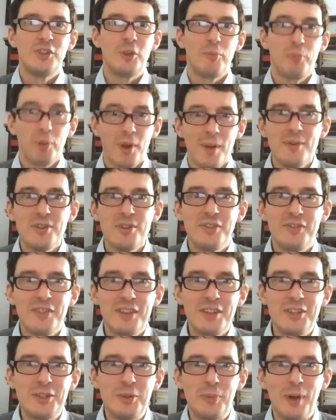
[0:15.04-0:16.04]
premise of
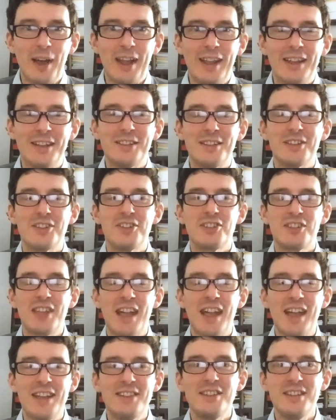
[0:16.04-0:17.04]
this debate is that
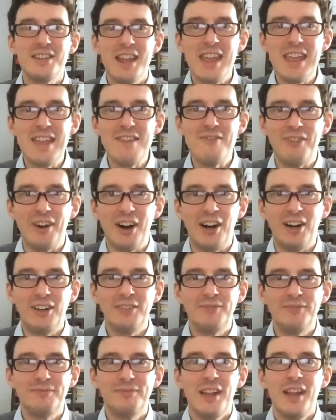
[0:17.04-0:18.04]
standard
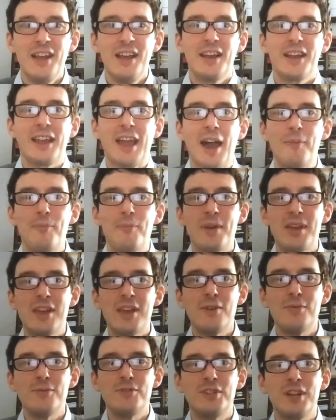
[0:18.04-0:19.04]
EVAR can be
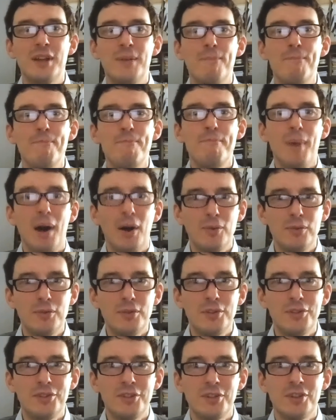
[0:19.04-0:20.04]
used in
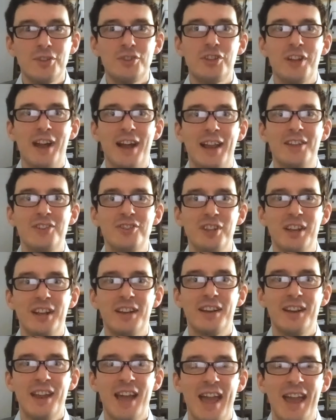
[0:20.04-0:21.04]
most
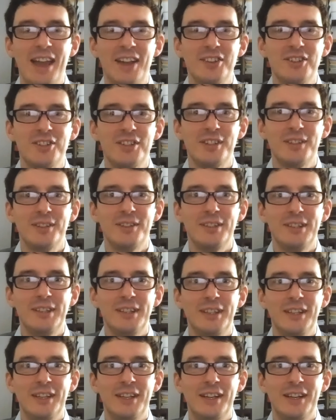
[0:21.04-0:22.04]
challenging necks,
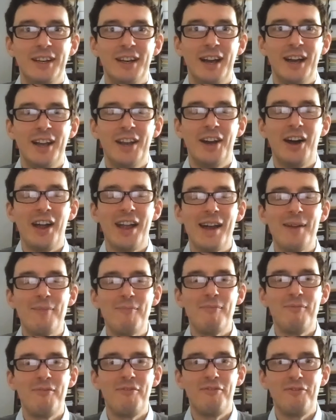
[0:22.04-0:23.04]
and I
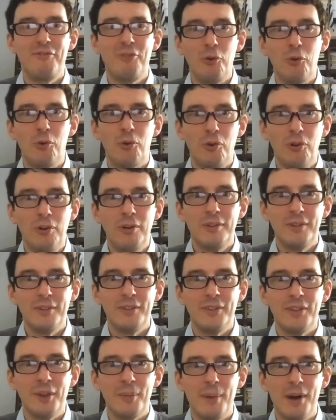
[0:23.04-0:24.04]
am for
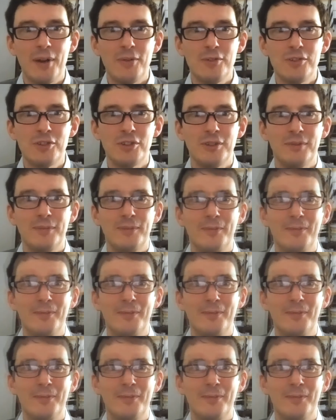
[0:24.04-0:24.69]
the motion.